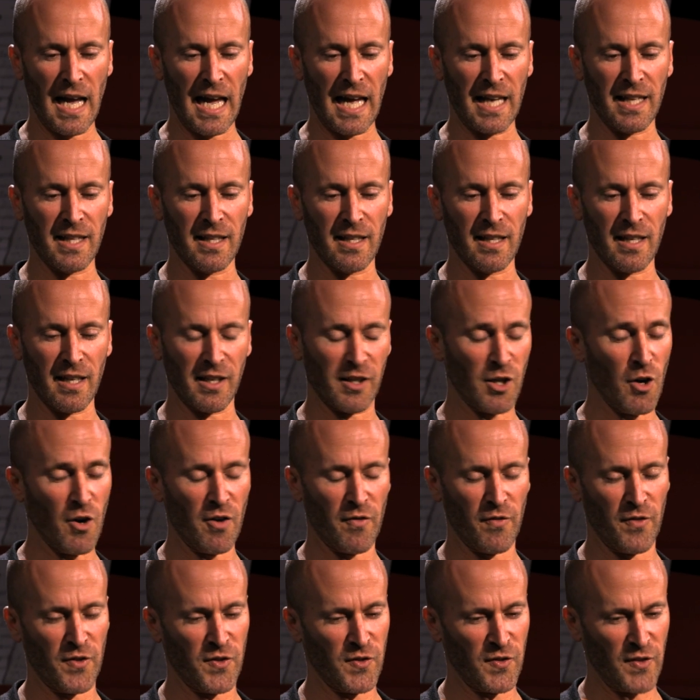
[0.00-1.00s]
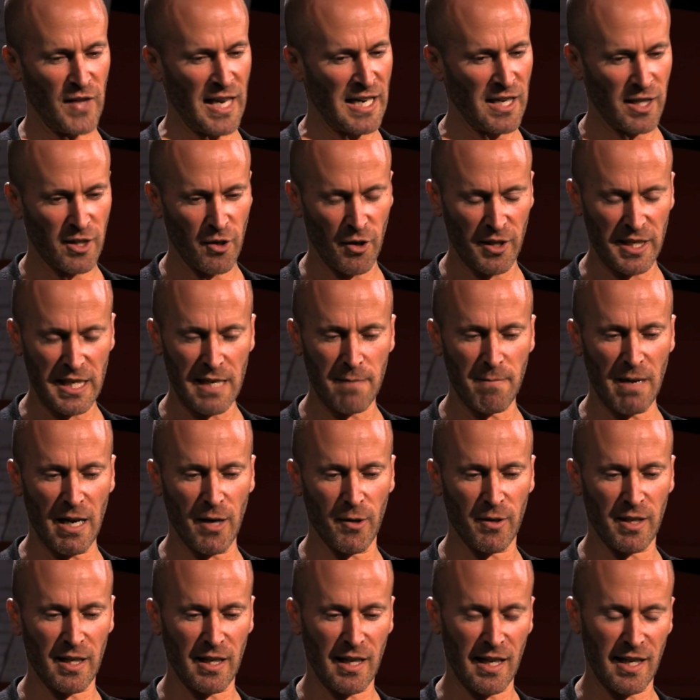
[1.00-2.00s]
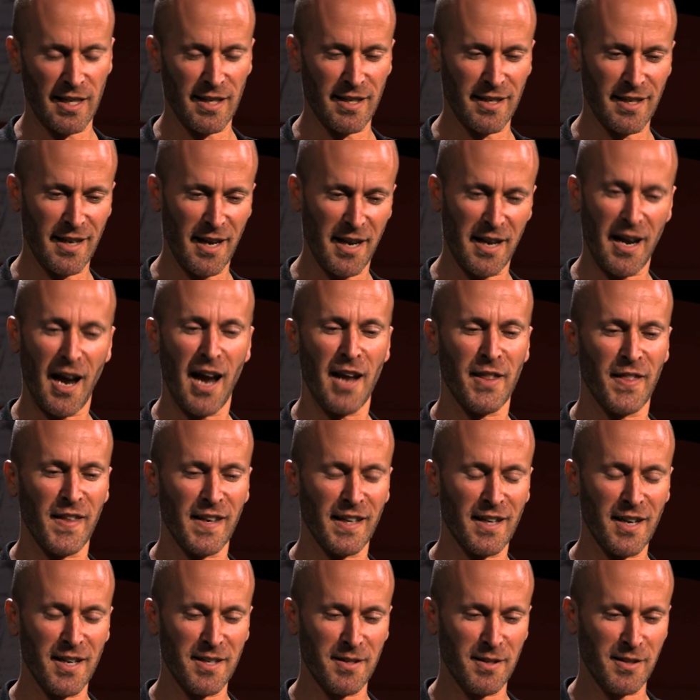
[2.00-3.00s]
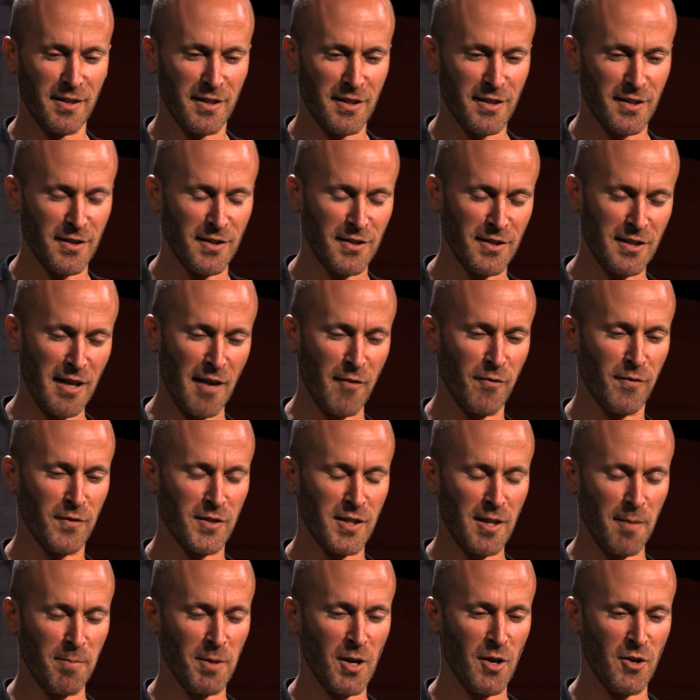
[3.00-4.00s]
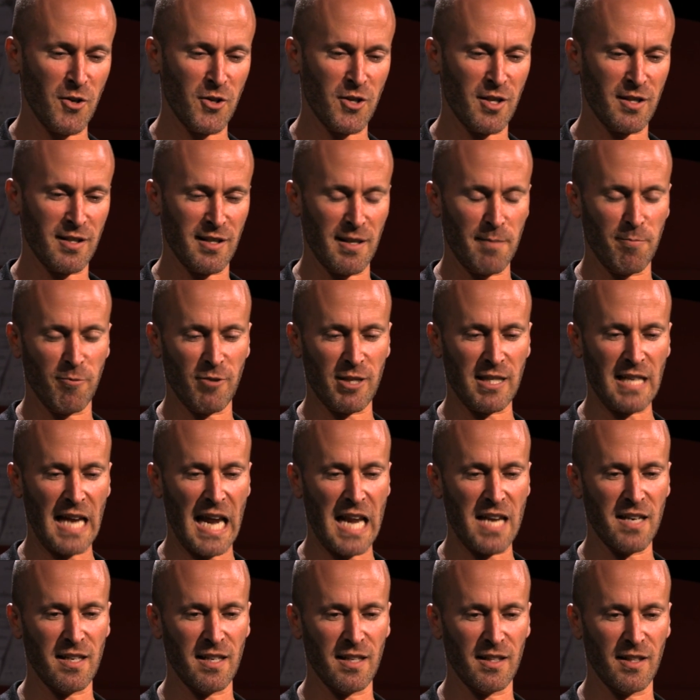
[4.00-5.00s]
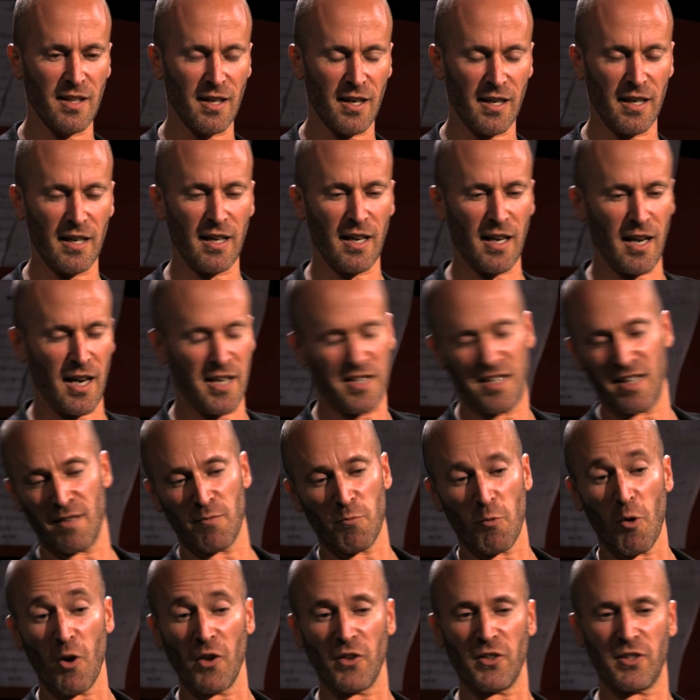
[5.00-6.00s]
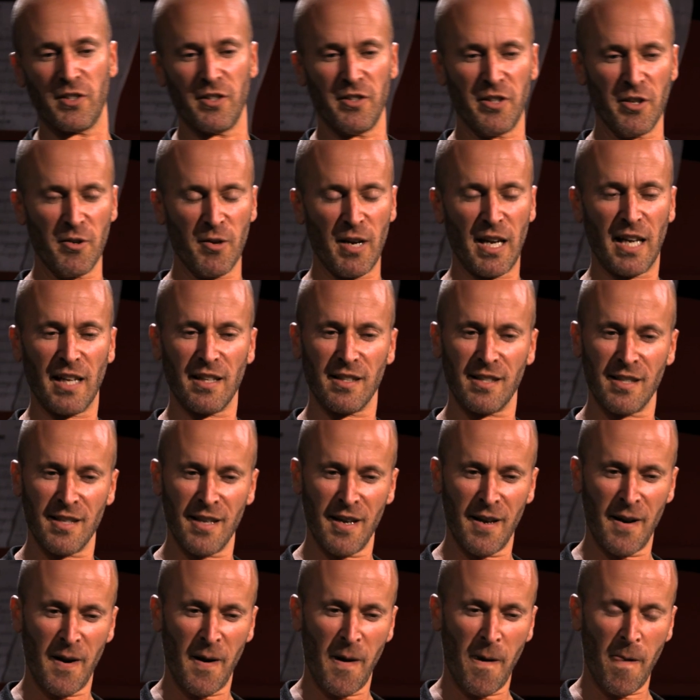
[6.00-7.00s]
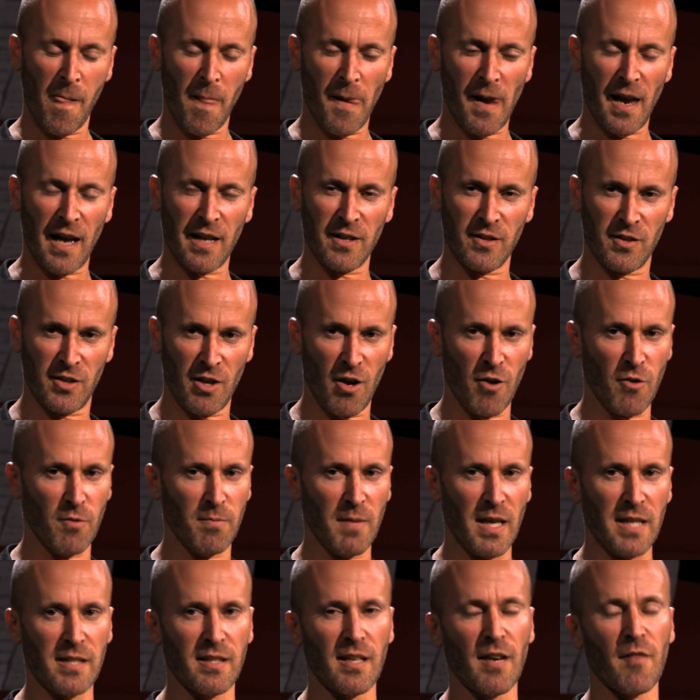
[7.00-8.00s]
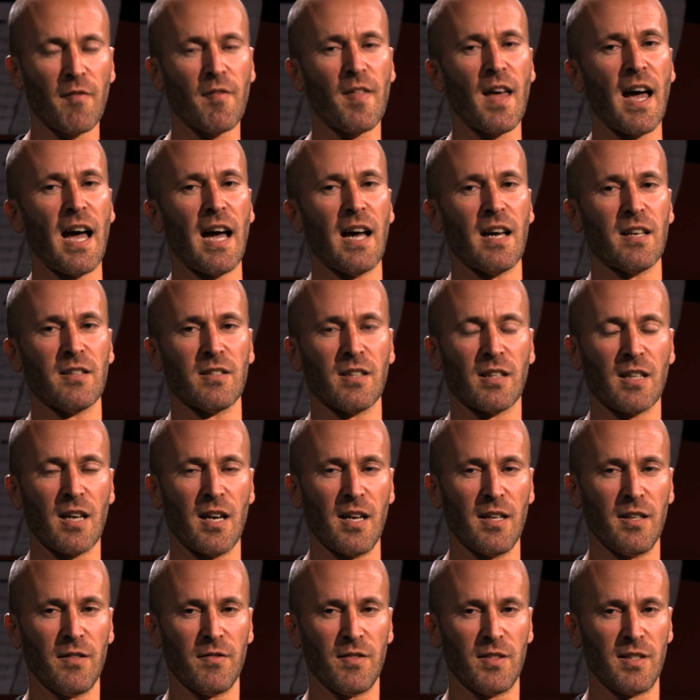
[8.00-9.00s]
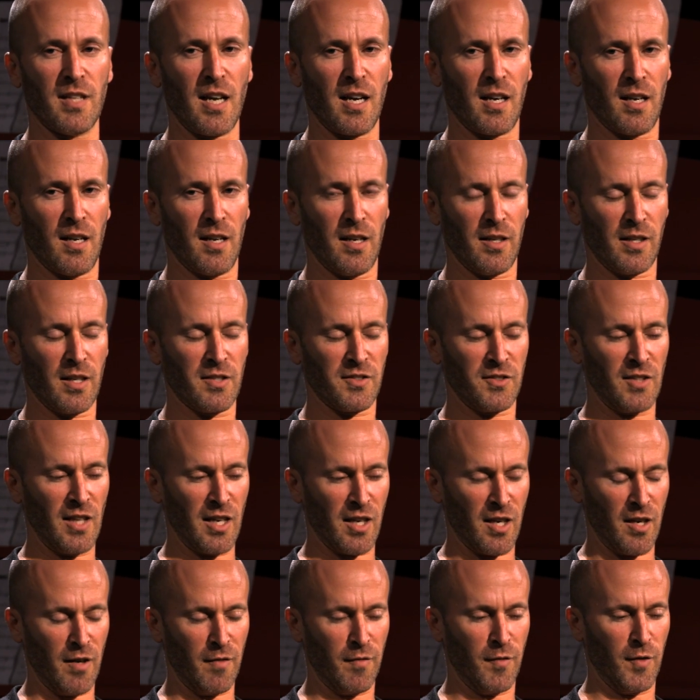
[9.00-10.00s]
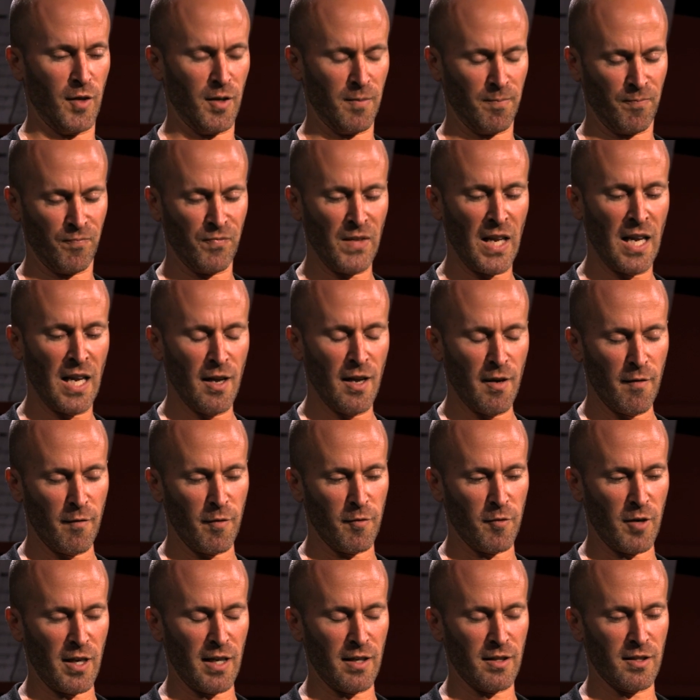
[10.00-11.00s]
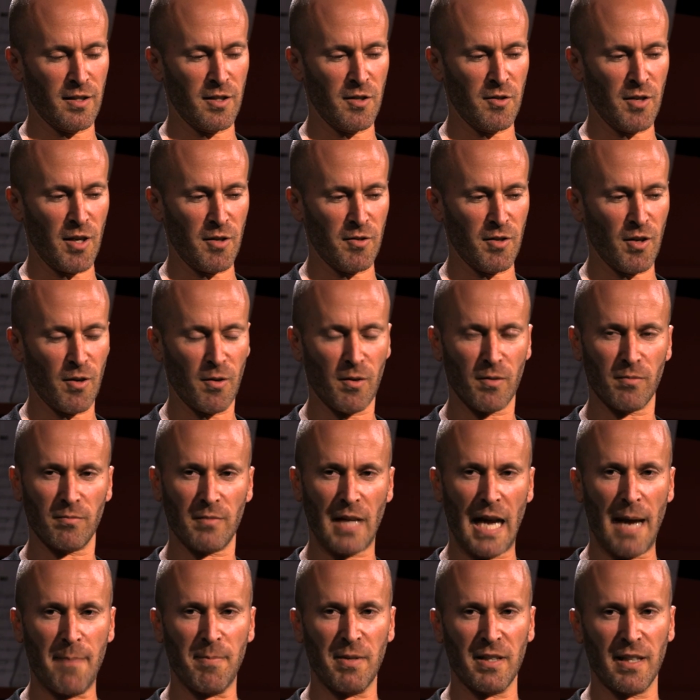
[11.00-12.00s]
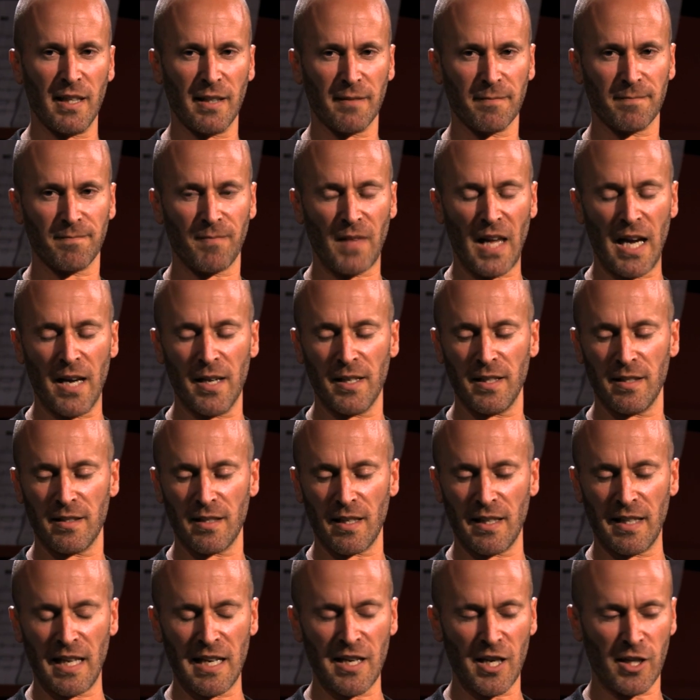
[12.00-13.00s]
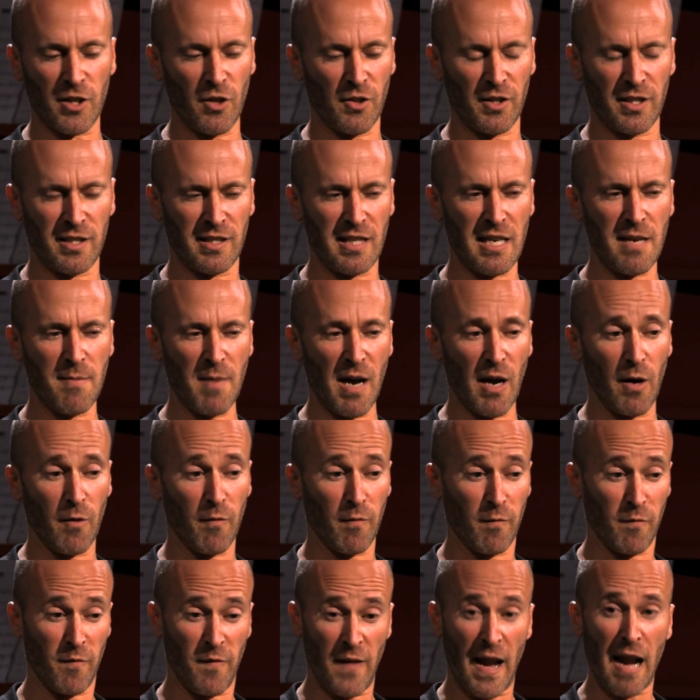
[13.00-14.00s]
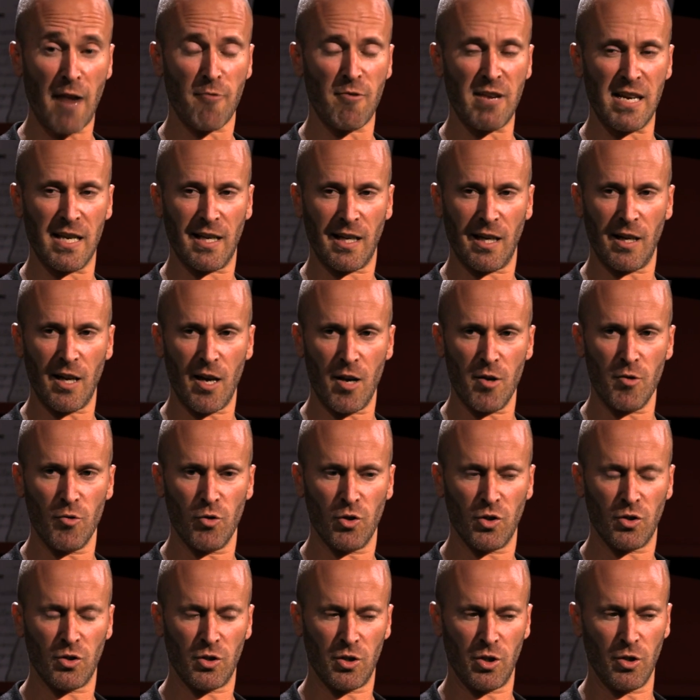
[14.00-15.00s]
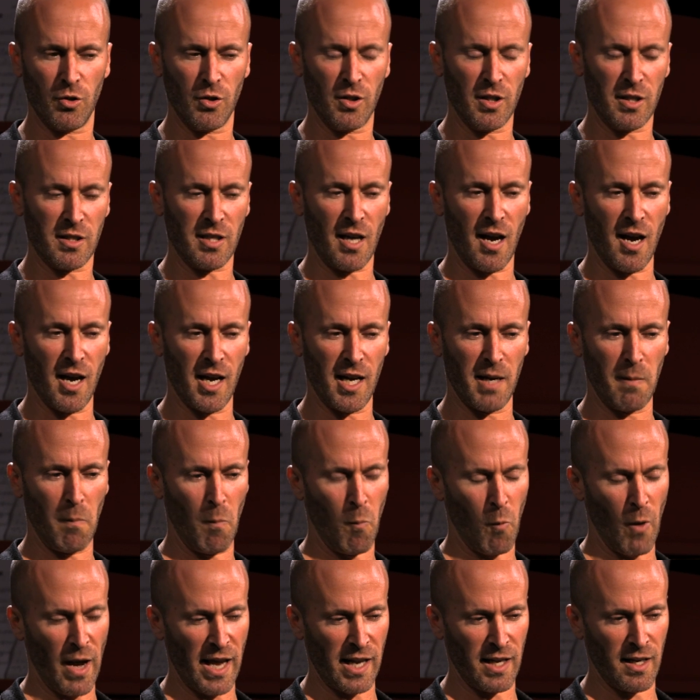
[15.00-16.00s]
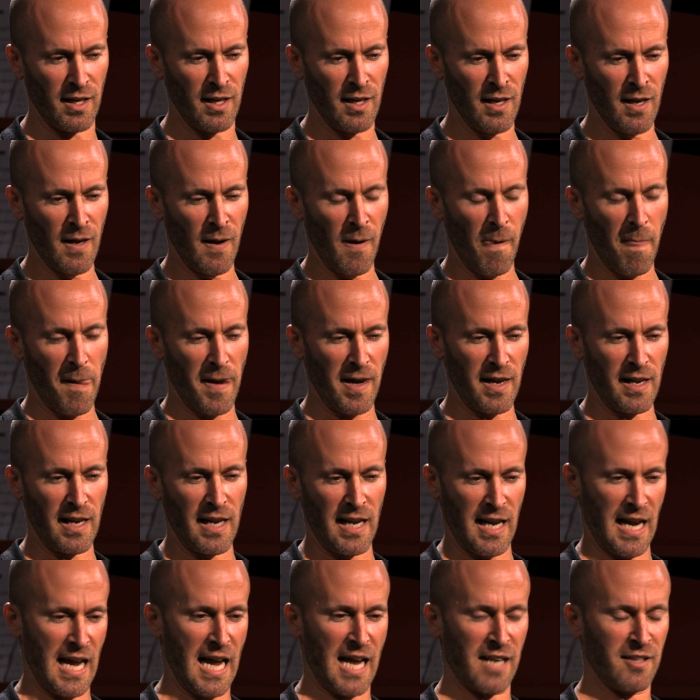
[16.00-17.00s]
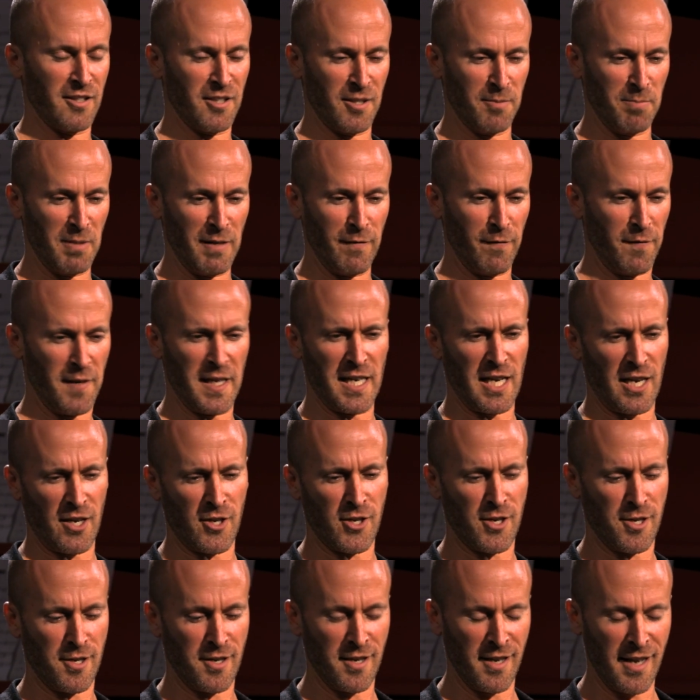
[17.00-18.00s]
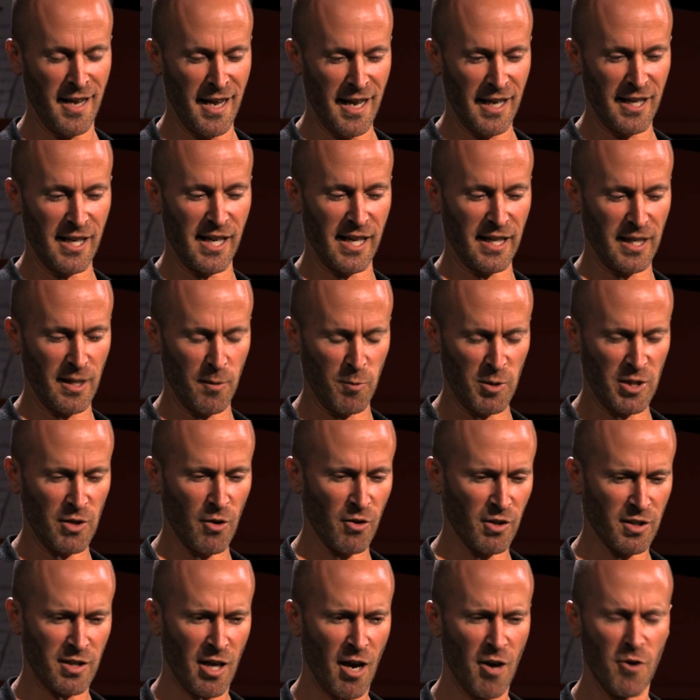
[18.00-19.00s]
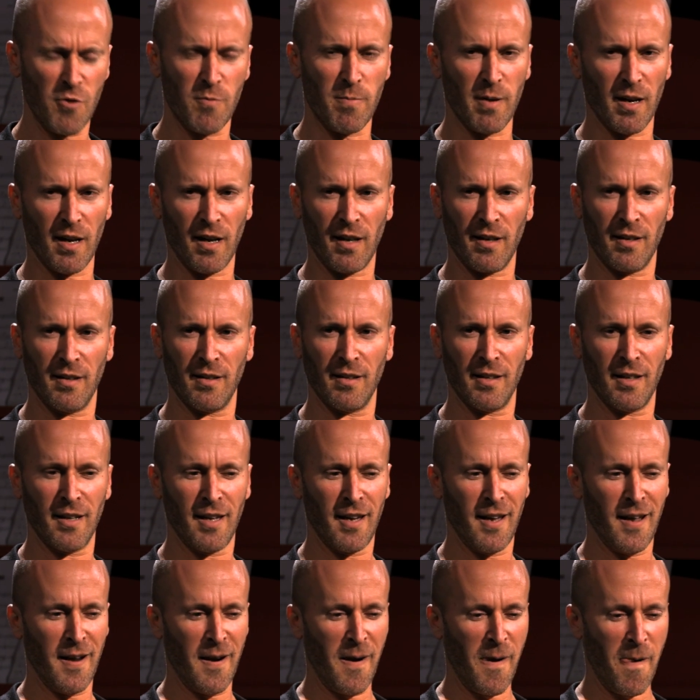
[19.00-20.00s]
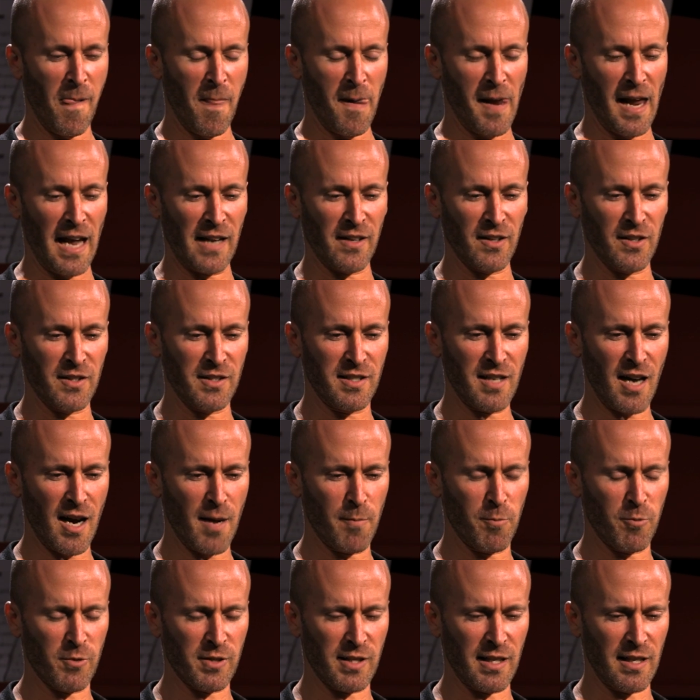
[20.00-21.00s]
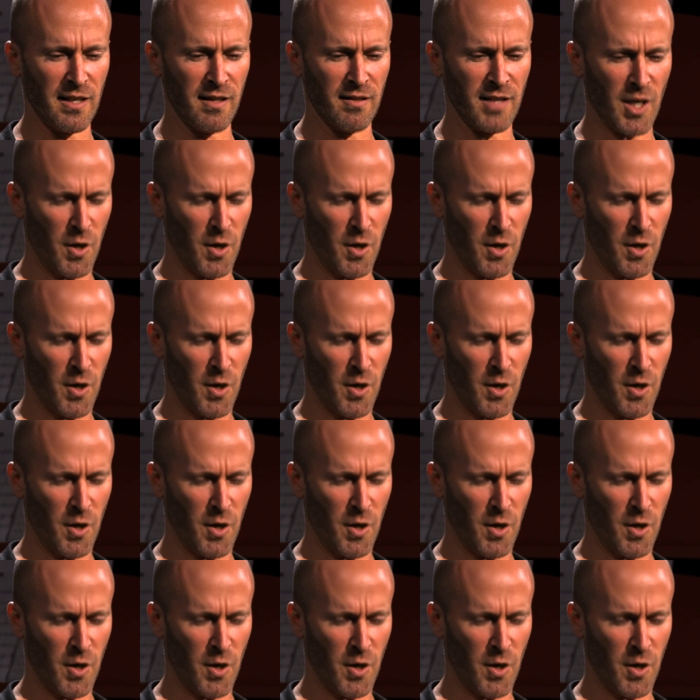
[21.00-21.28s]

and I got, then I got an email, and, and I, I, think I subconsciously pretended that I didn't want to do it and told myself that as a kind of suck, sucker for, for it you know, not happening. And, and then I got this email very close to the time when it had to be finished. Like, it was October, and the dub was in